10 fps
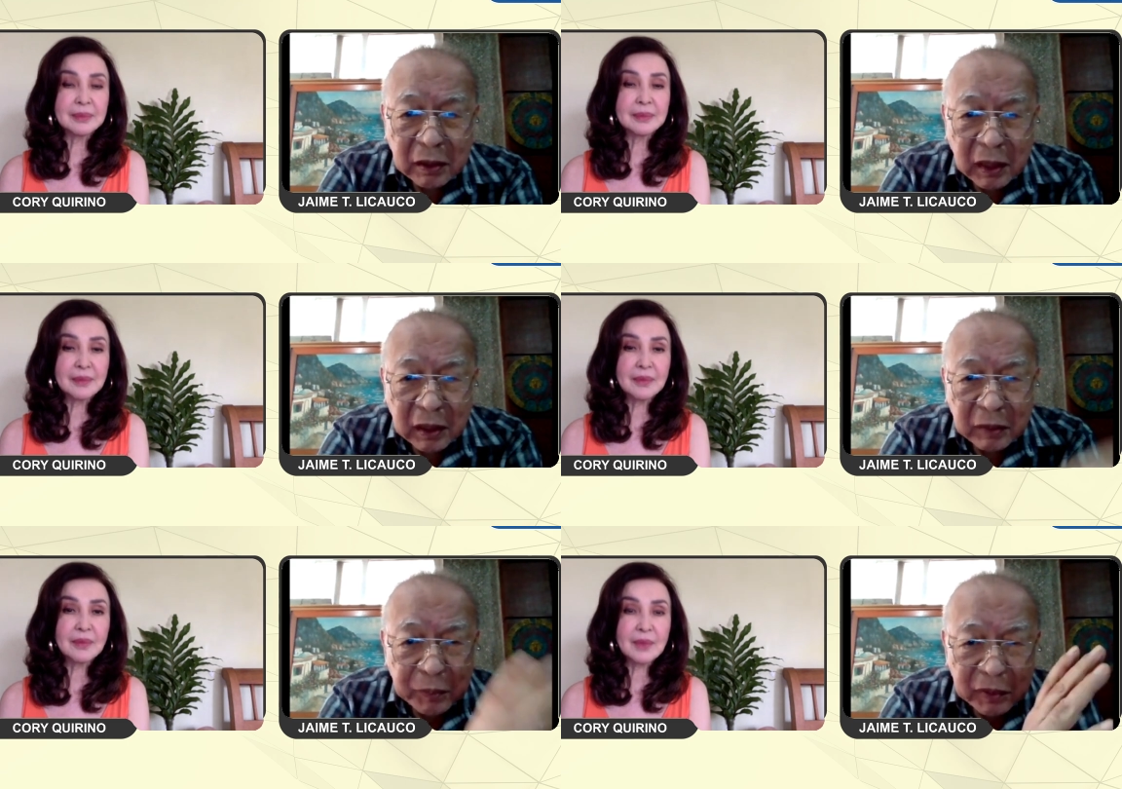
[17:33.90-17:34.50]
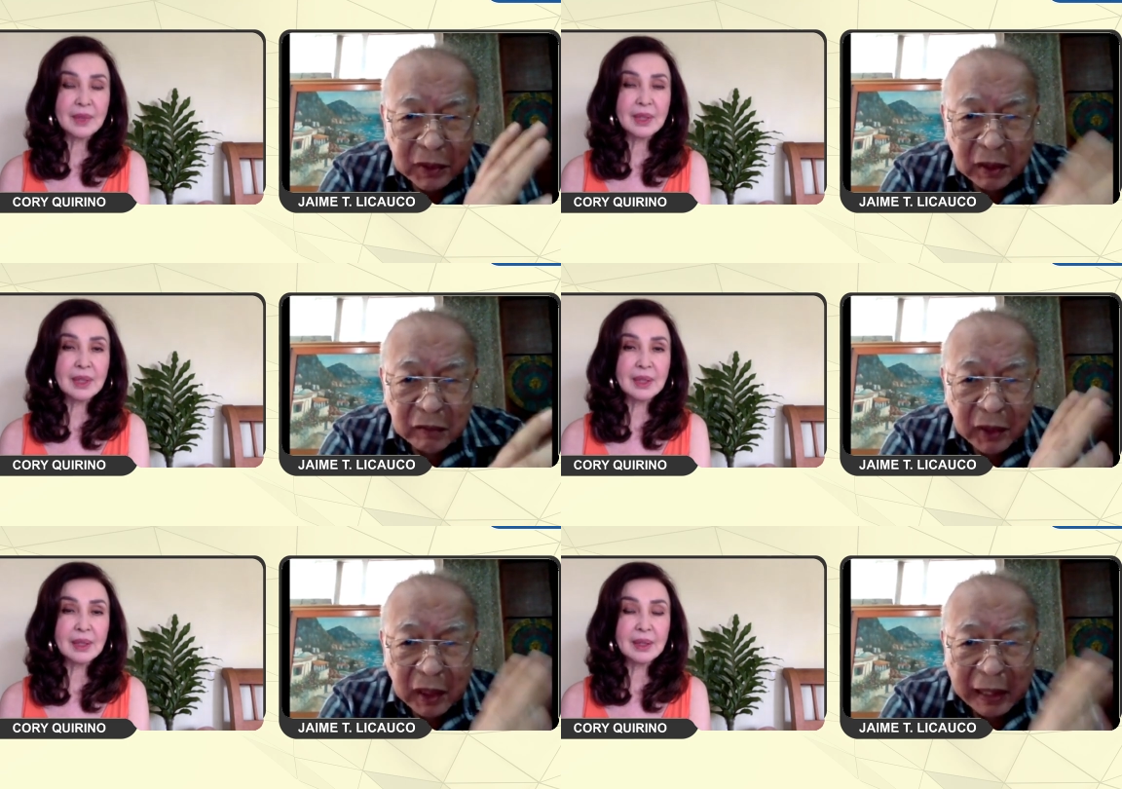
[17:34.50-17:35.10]
Speaker 1: are, these are
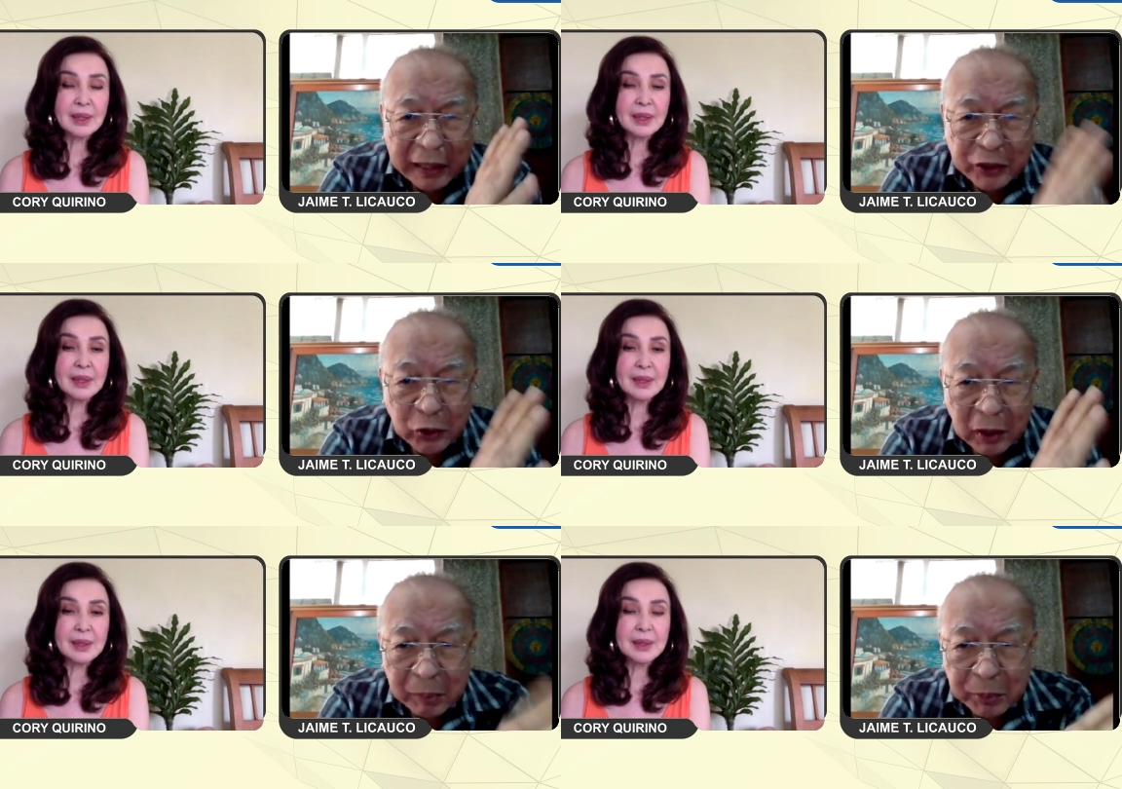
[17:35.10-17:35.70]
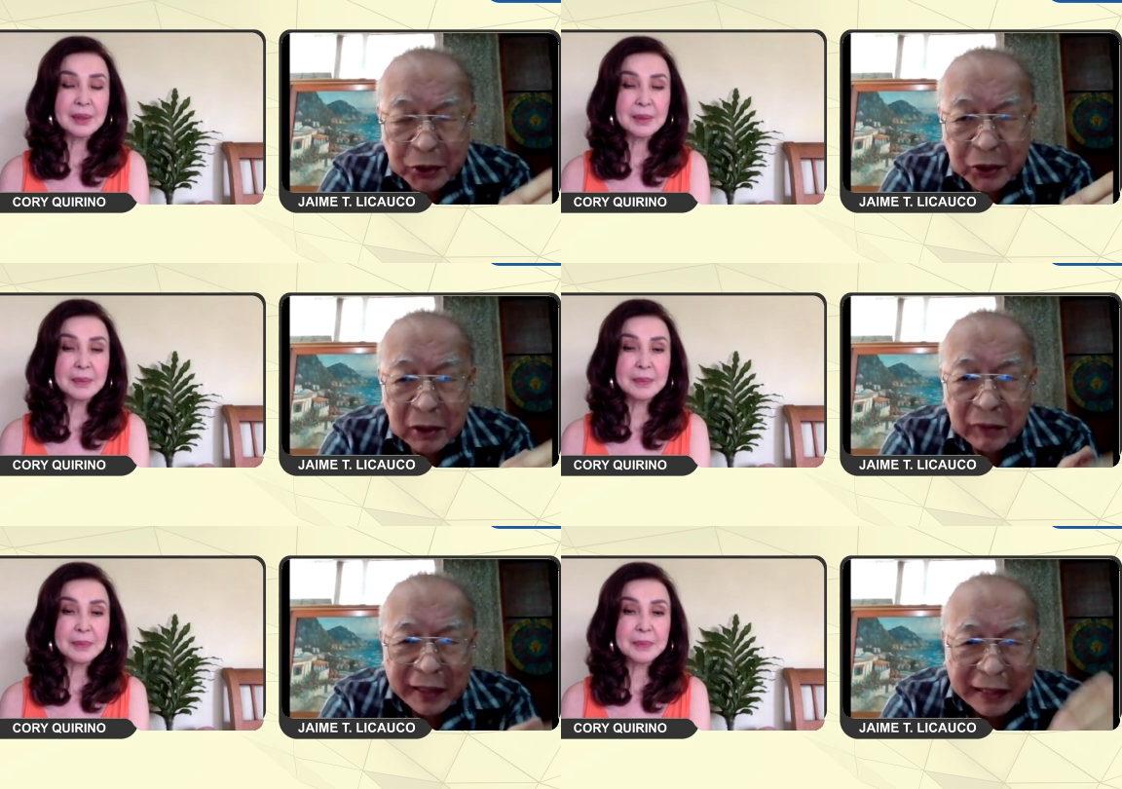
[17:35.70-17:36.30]
very rational
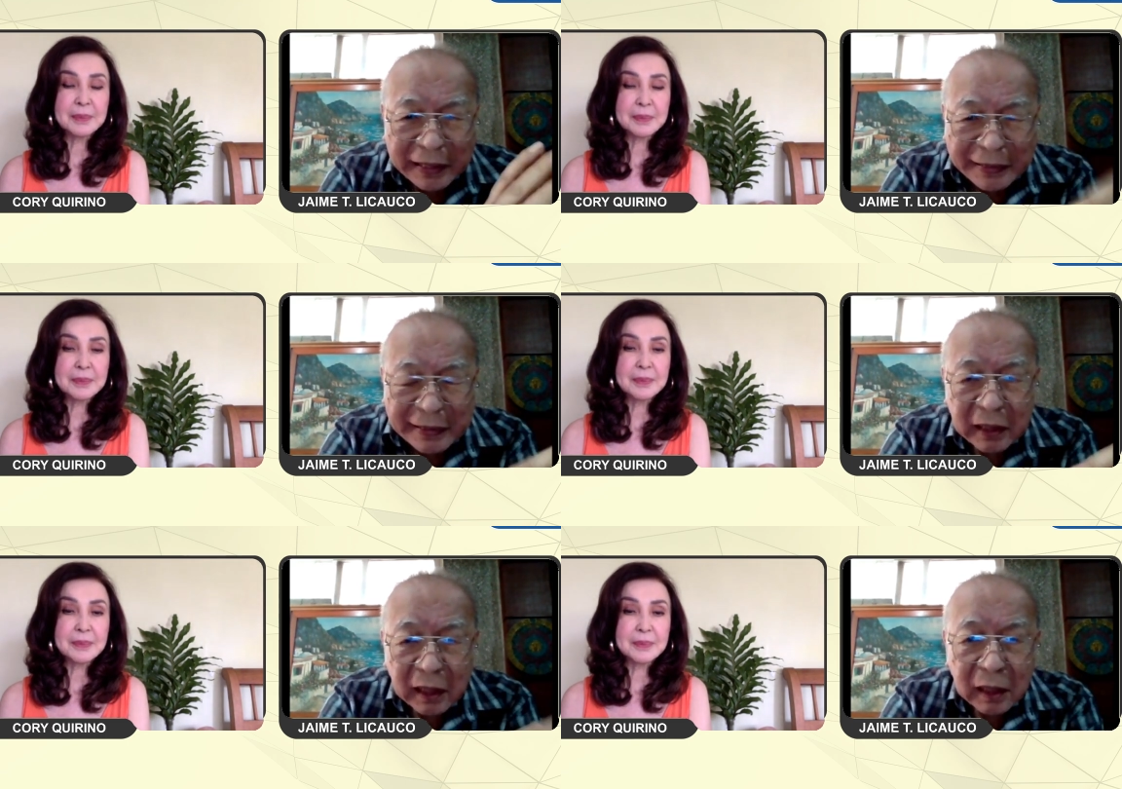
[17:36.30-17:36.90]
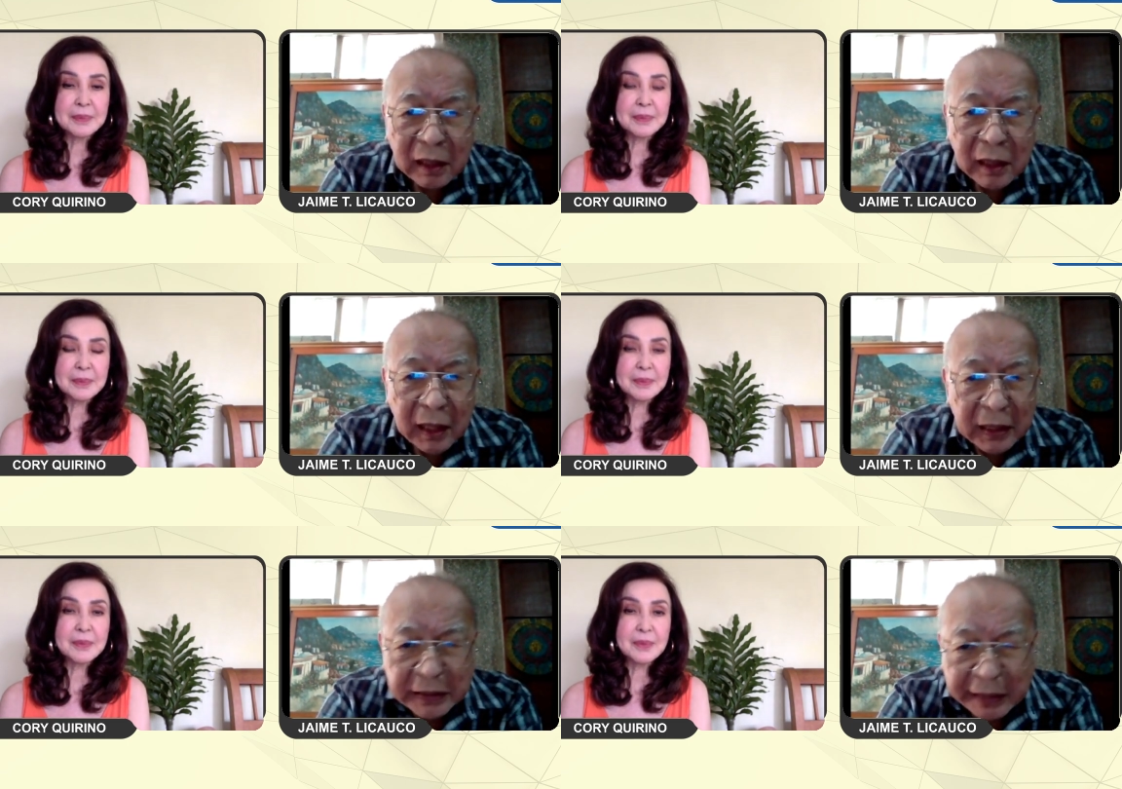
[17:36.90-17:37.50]
person, very analytical,
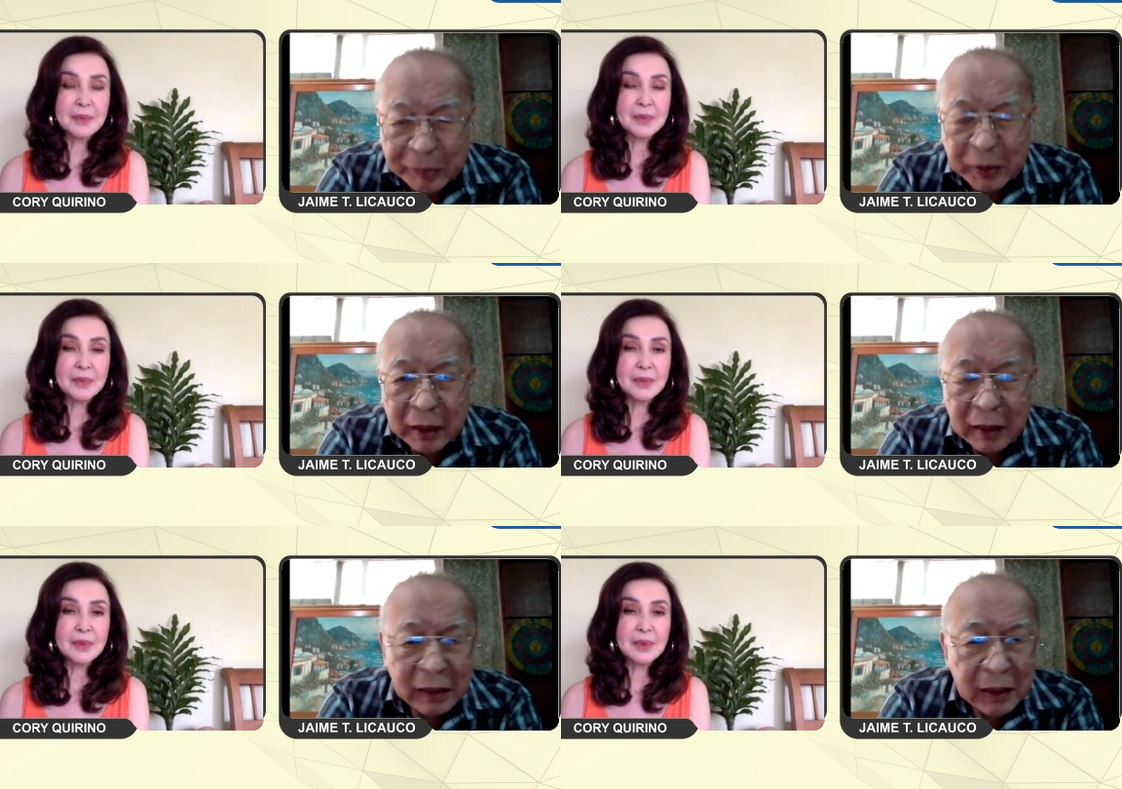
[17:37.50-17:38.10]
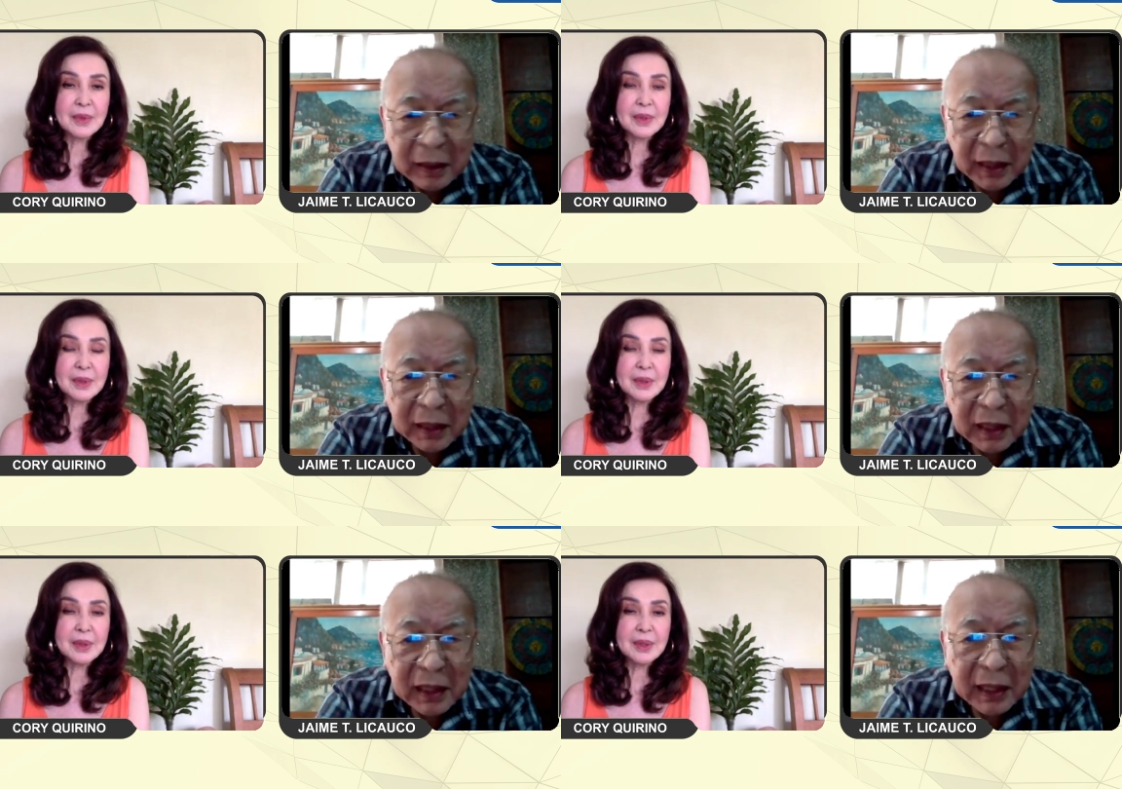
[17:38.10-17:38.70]
skeptical. They,
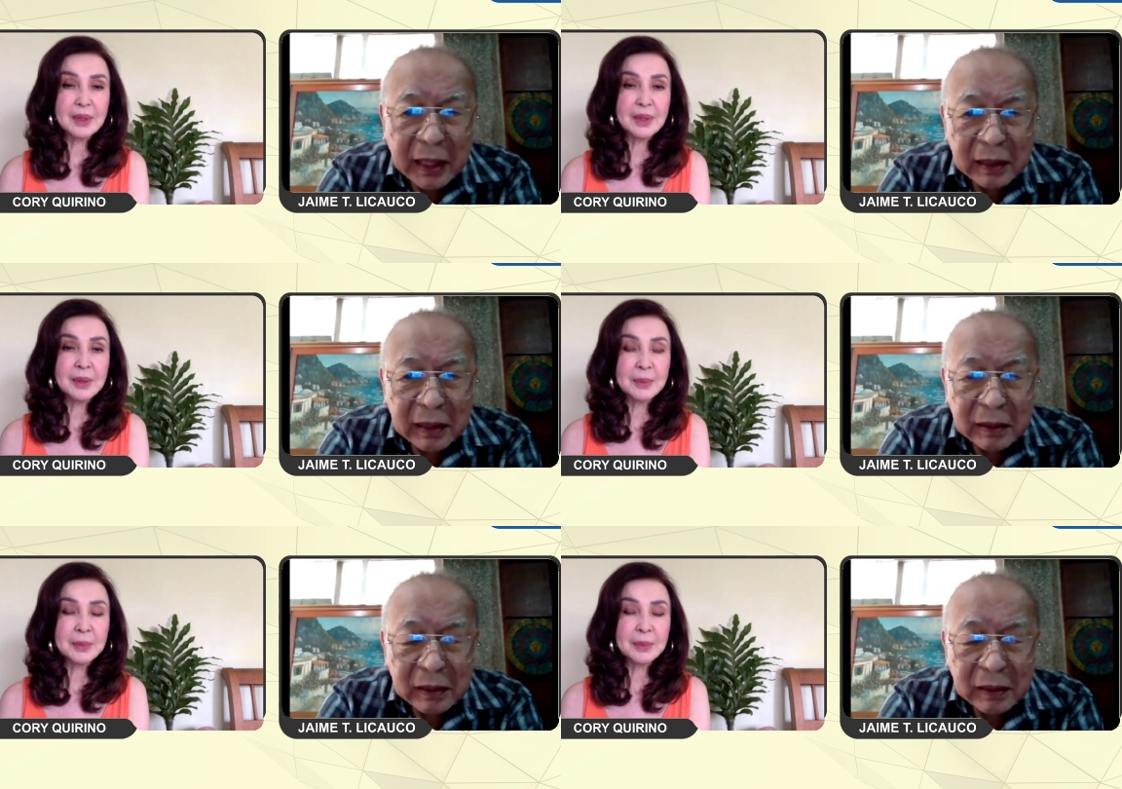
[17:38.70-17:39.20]
they cannot,